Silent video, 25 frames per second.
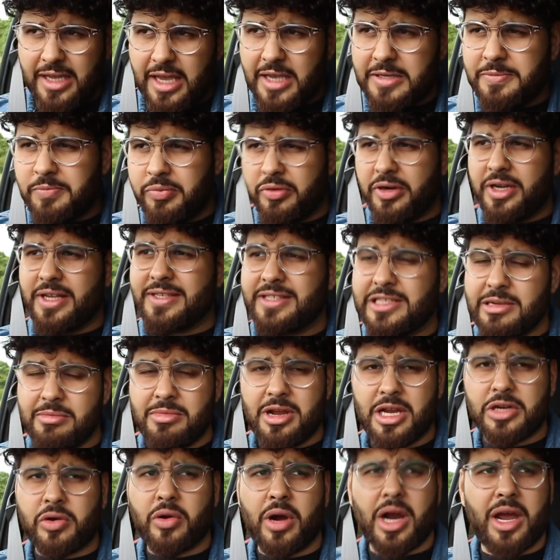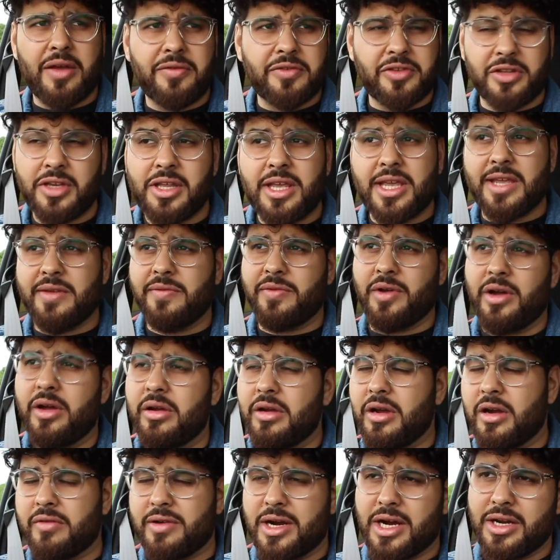It's pretty similar drive to the
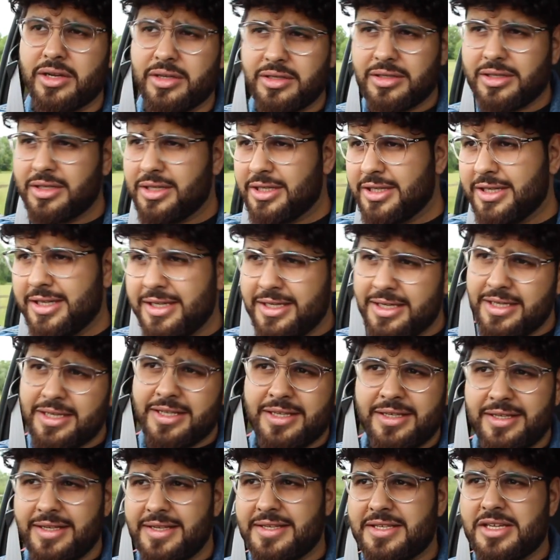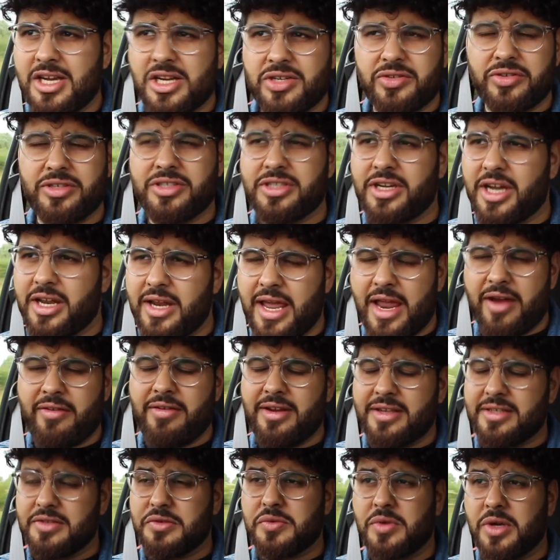Evo around these countryside
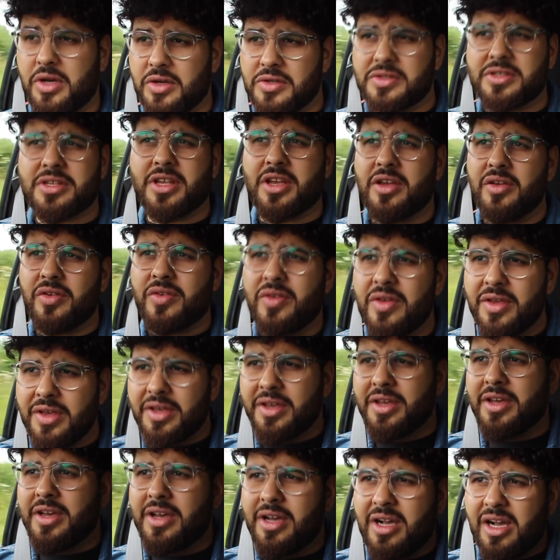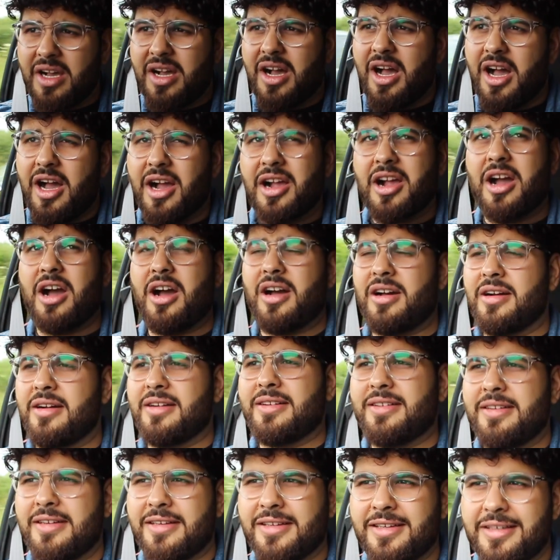areas as well, so I can't
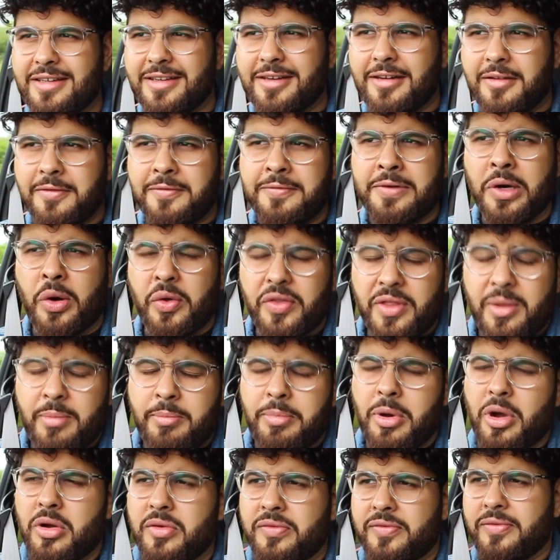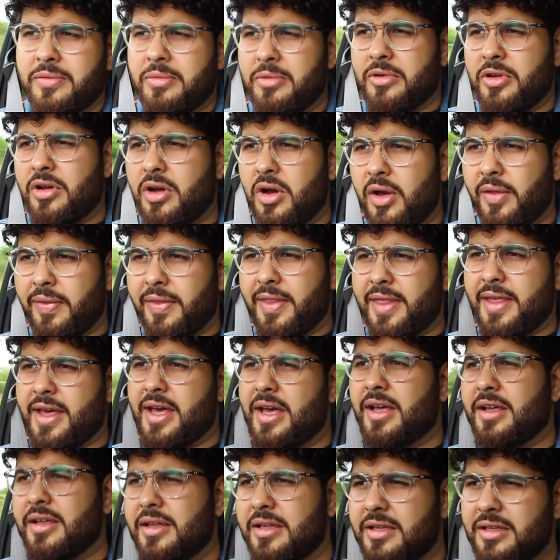fault them both on that.